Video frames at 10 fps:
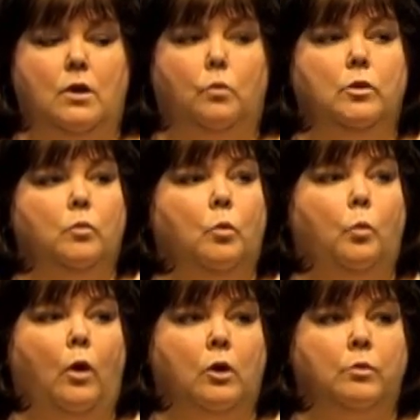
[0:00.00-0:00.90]
We will
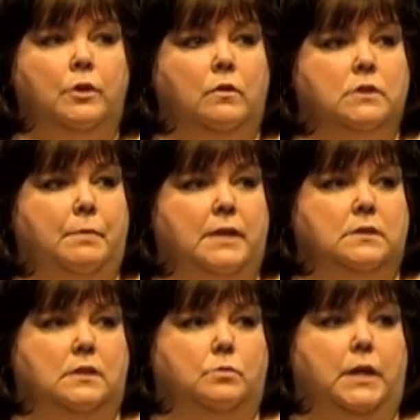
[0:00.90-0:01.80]
work with you as
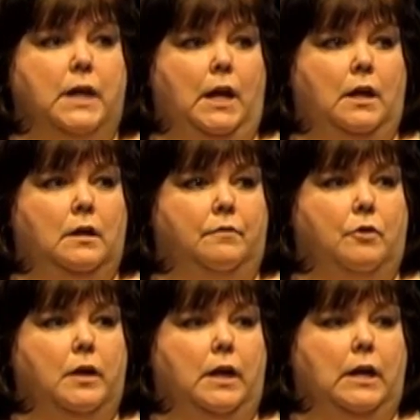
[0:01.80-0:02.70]
best as we can. I've
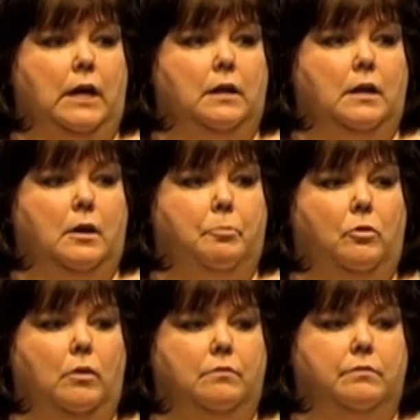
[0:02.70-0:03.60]
already gotten a
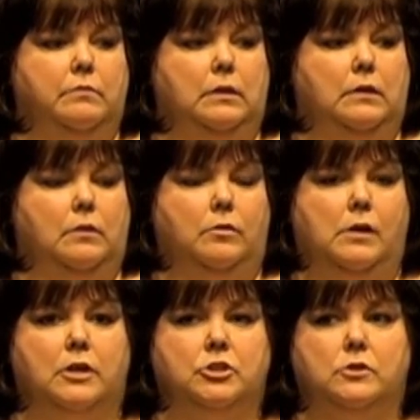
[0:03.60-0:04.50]
couple of,
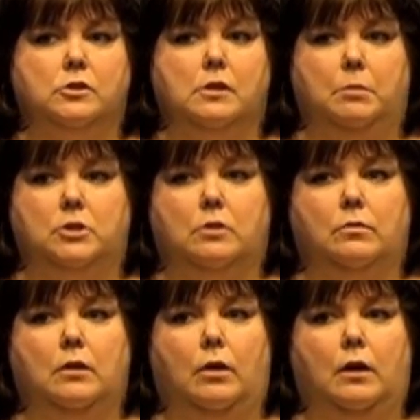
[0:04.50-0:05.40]
gosh, there's so much
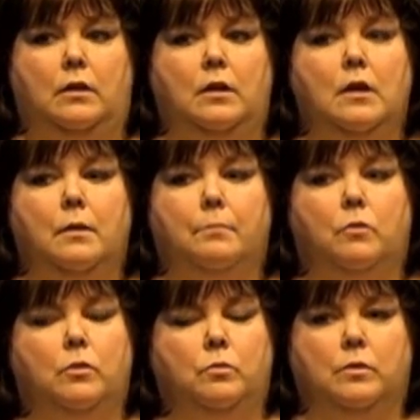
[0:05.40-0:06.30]
going on,
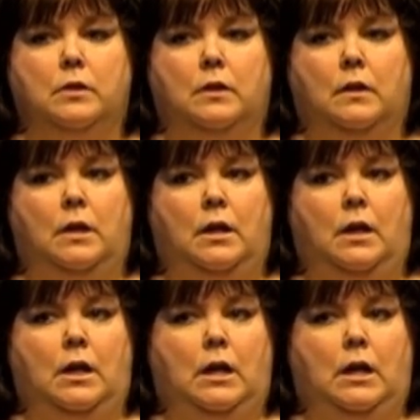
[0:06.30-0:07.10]
but we really